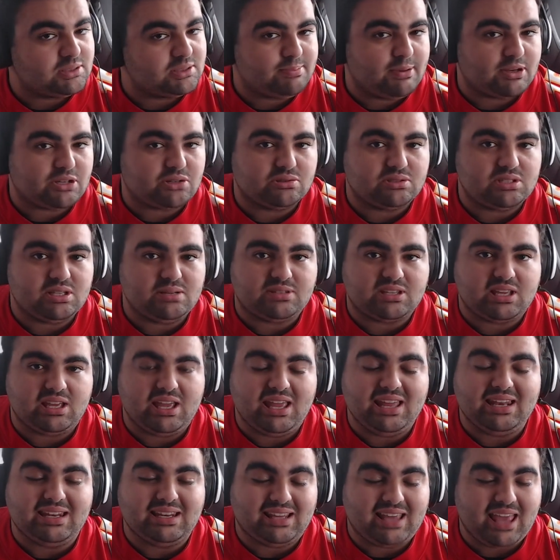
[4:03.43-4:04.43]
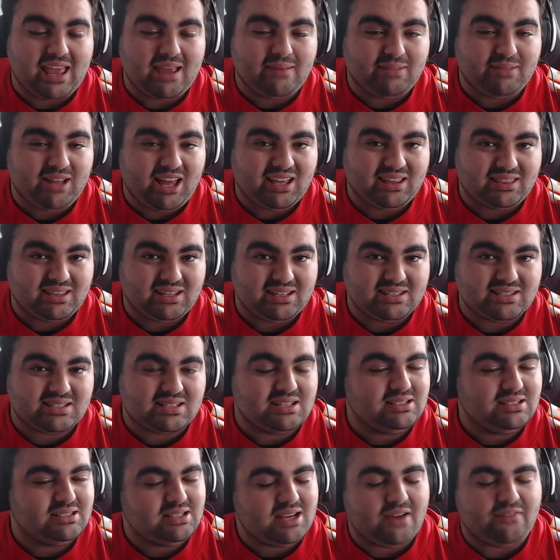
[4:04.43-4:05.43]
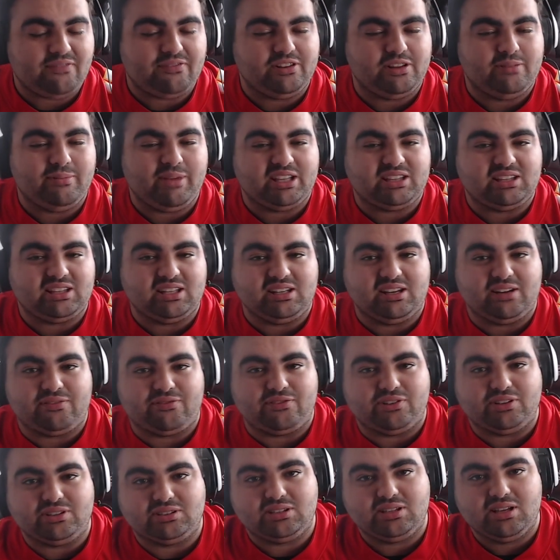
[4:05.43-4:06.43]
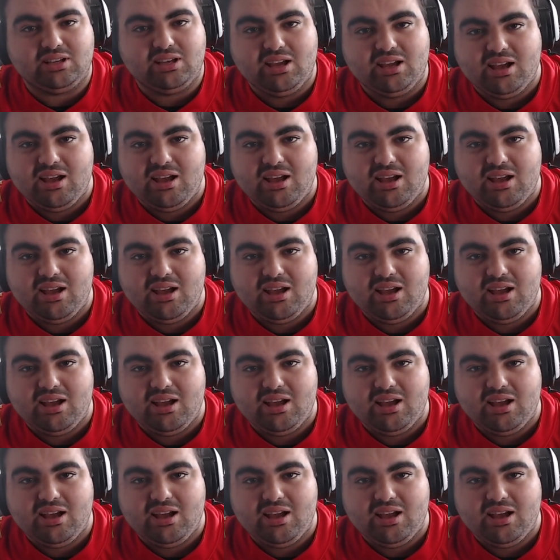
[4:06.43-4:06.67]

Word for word: Special teams in a game like this can definitely make the difference.